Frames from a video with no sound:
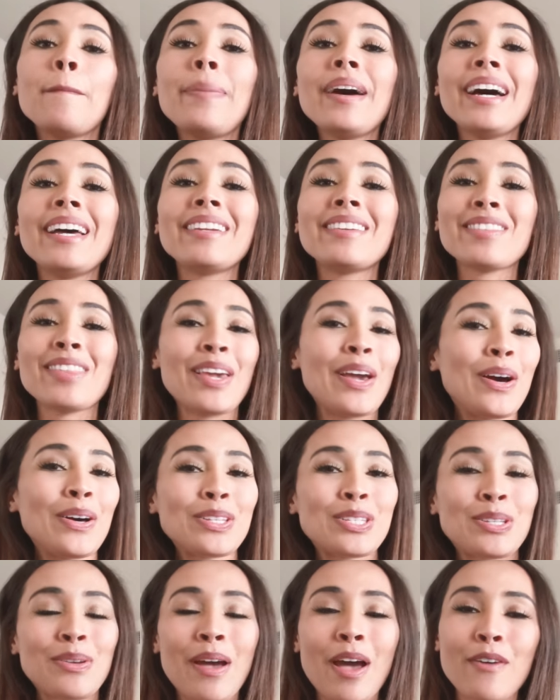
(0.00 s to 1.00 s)
but they
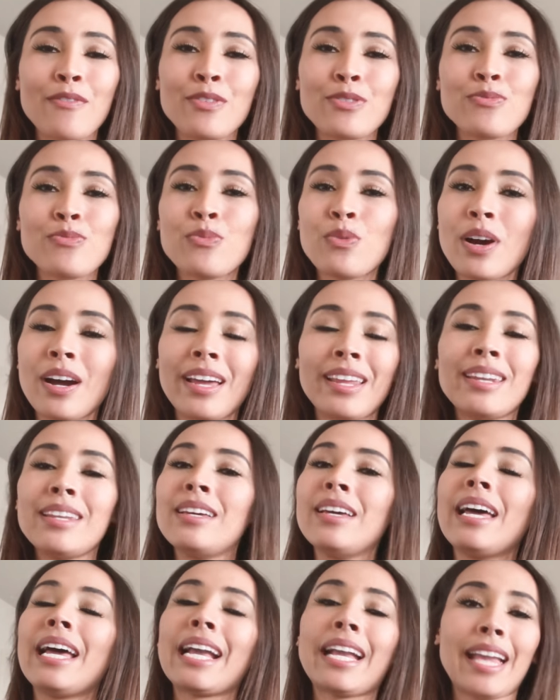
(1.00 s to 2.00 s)
also haven't won
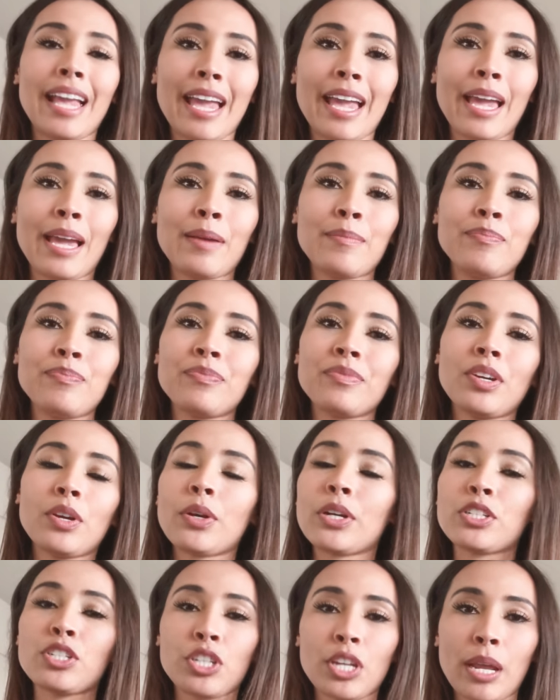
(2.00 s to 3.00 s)
a game
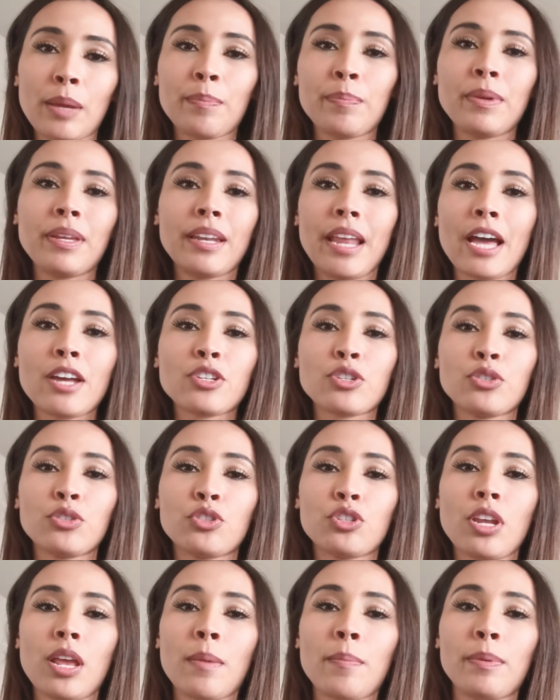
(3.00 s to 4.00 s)
or a
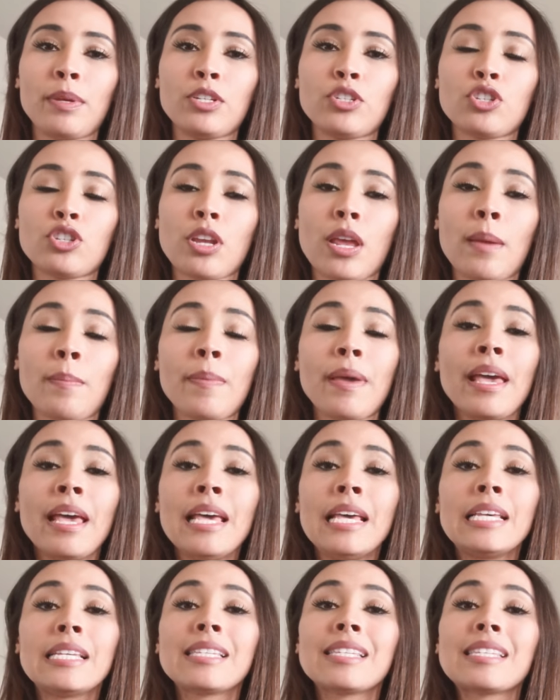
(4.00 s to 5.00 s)
national championship
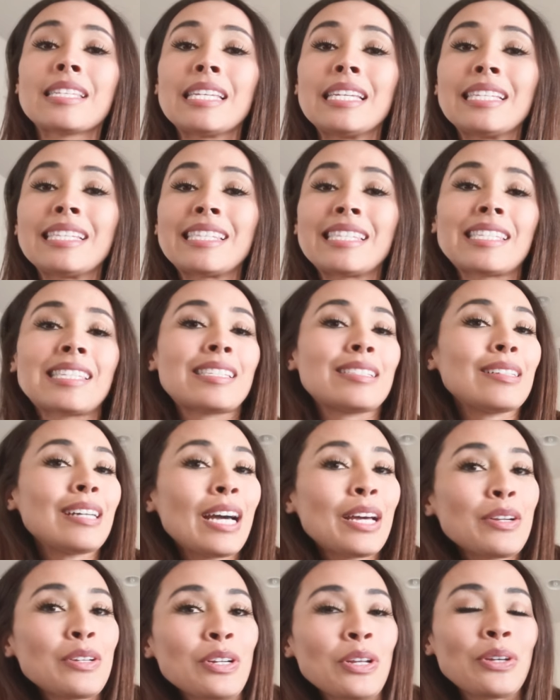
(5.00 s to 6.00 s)
since,
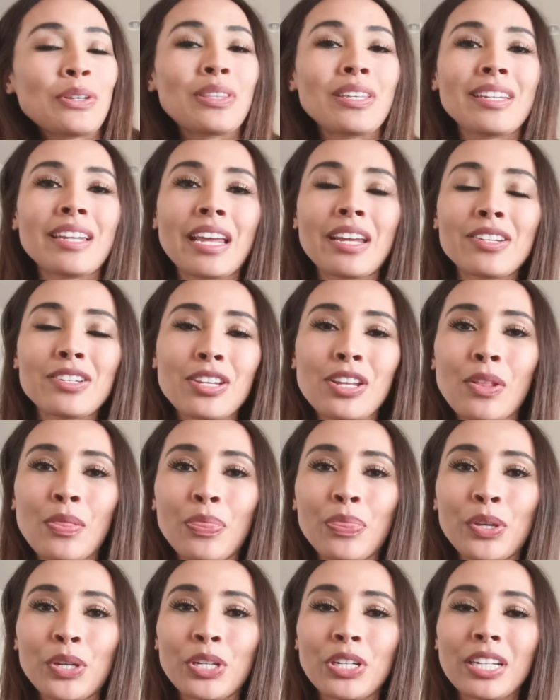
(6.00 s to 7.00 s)
I don't know, the
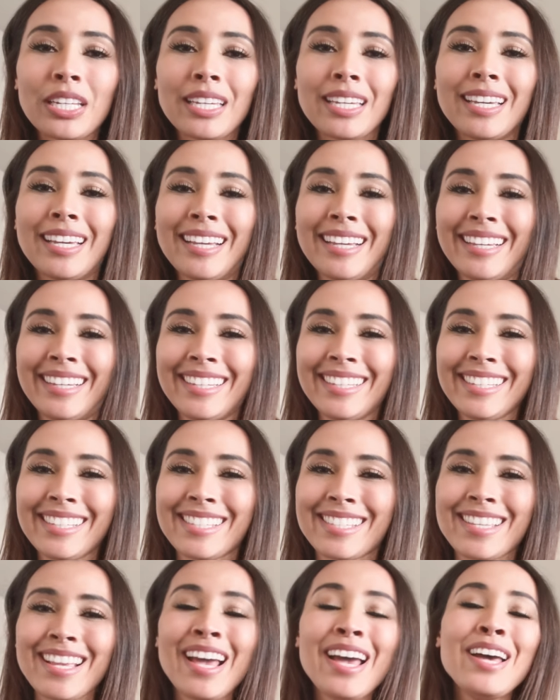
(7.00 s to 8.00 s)

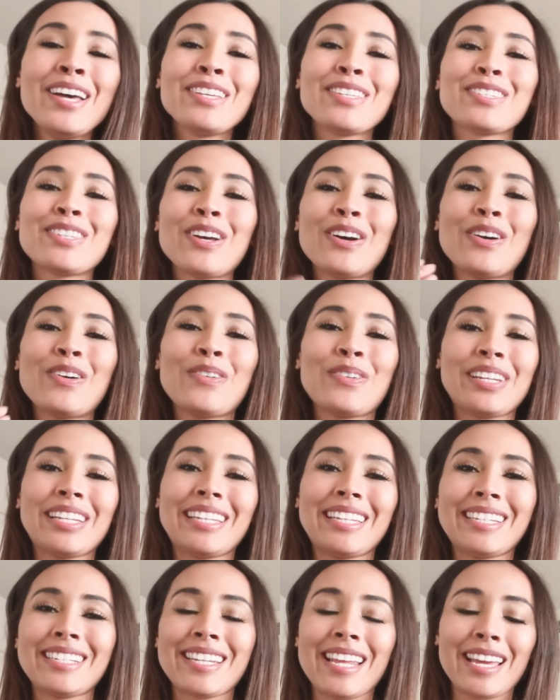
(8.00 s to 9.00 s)
1930s. So we
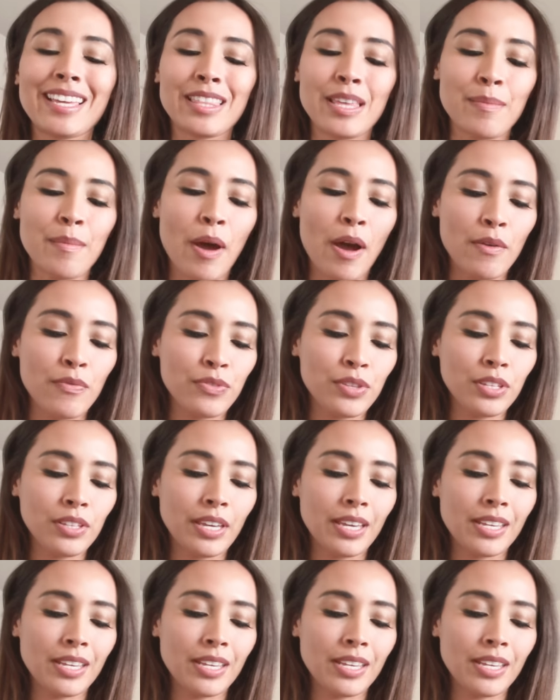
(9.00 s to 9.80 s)
need to take them off the